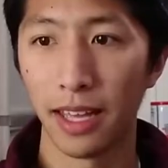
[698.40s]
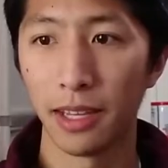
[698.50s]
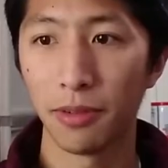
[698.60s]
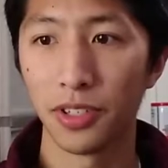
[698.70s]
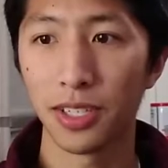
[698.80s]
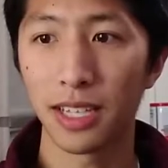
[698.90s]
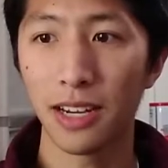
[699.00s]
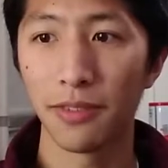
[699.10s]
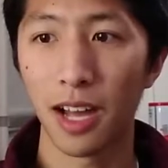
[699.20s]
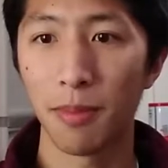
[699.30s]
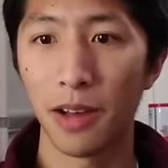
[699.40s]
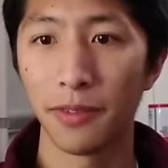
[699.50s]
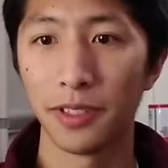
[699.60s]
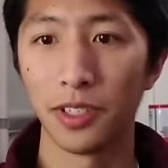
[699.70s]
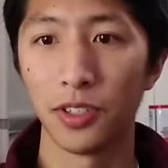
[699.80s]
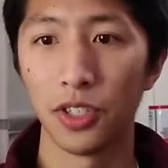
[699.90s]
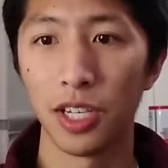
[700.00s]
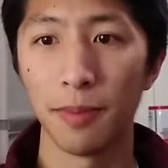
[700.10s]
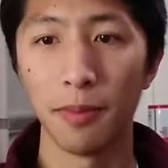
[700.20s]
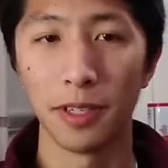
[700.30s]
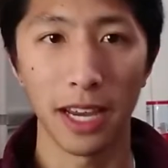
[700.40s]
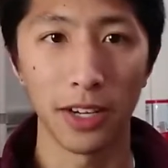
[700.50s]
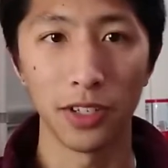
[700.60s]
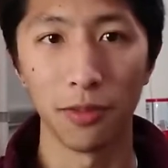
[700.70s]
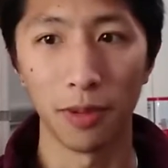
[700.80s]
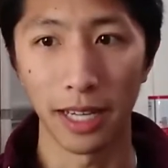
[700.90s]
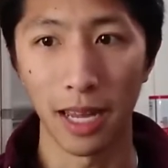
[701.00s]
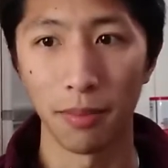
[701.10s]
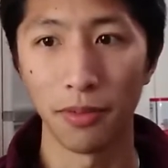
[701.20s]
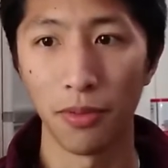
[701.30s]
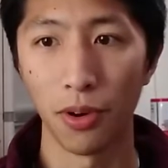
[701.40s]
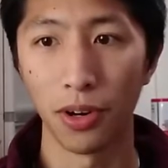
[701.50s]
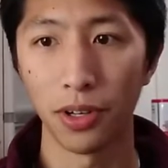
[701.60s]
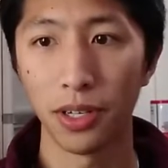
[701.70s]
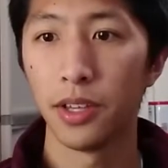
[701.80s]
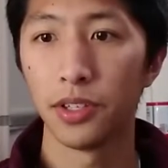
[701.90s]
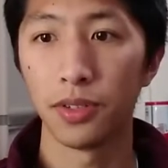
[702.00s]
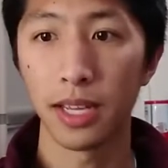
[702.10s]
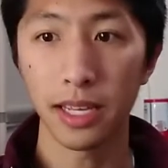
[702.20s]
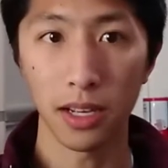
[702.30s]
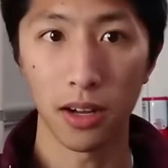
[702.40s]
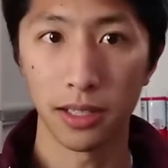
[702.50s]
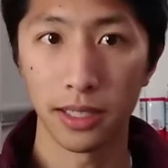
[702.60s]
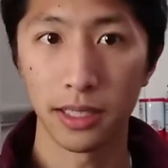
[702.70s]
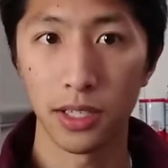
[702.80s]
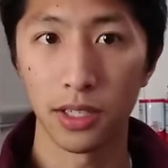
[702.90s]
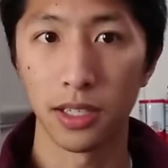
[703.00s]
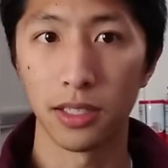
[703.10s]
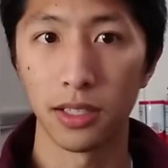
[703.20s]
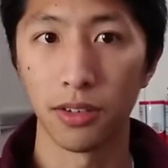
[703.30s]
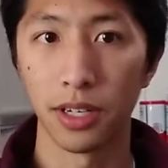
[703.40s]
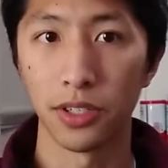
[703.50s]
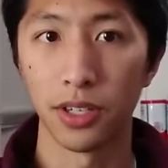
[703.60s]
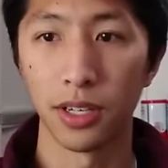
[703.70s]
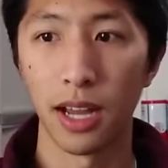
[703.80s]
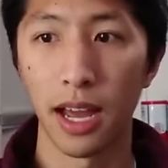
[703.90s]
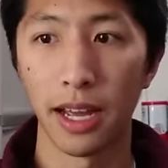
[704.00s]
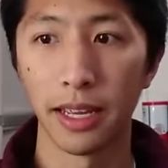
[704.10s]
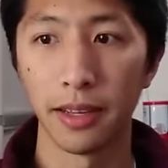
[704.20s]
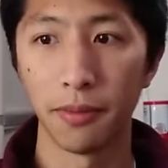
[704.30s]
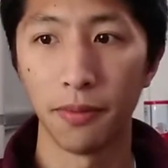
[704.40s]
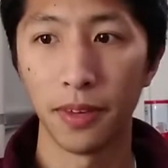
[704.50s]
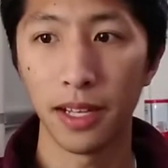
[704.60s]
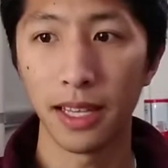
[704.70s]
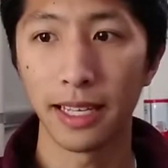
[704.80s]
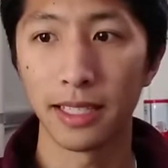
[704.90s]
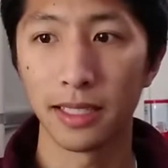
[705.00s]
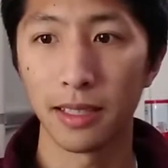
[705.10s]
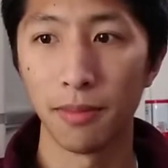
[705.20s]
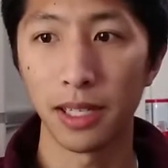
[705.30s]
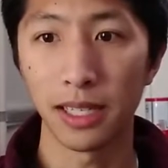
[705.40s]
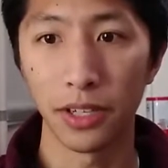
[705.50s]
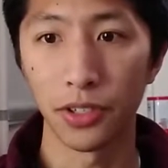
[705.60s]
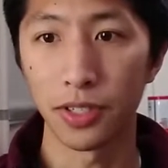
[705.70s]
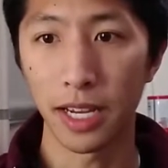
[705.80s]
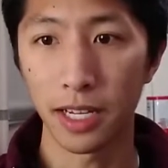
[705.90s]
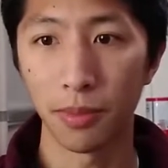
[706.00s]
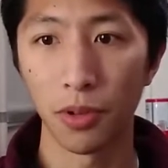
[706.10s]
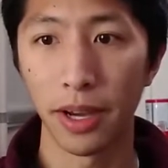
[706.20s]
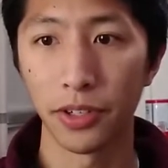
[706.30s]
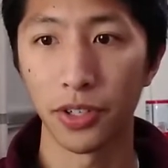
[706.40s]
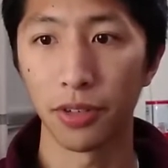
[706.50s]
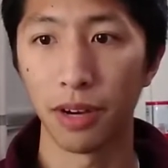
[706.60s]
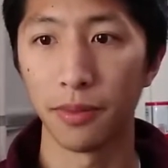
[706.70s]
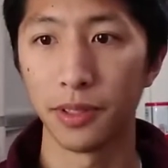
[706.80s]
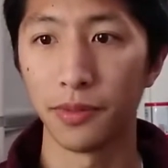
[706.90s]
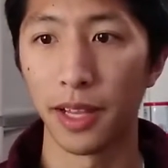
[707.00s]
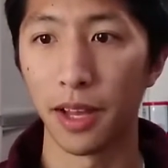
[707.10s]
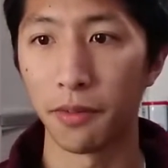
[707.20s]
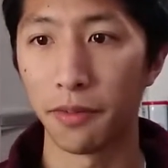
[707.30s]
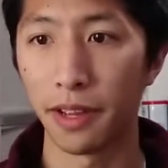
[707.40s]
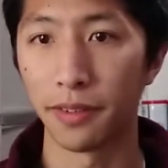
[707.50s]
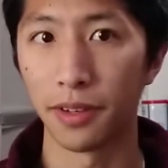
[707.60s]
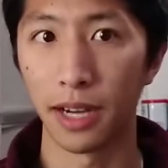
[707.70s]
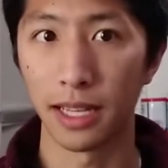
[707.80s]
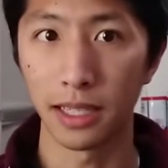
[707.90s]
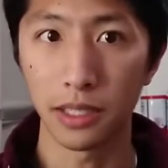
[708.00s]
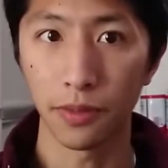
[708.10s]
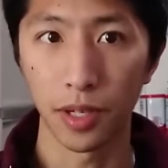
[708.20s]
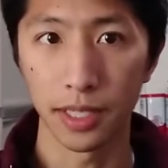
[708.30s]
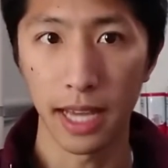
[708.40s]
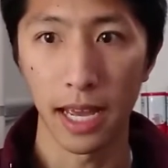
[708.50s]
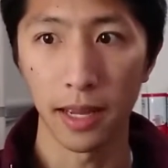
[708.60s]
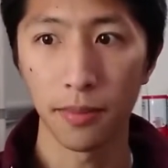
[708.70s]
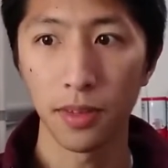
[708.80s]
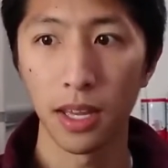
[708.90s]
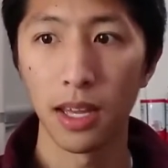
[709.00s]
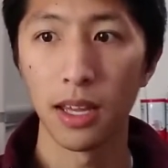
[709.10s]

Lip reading: and they would just kind of come off as a cheap imitation of what came before. So taking all this into consideration, I feel like it's completely understandable why Jerk rivals fell out of favor, at least for a time.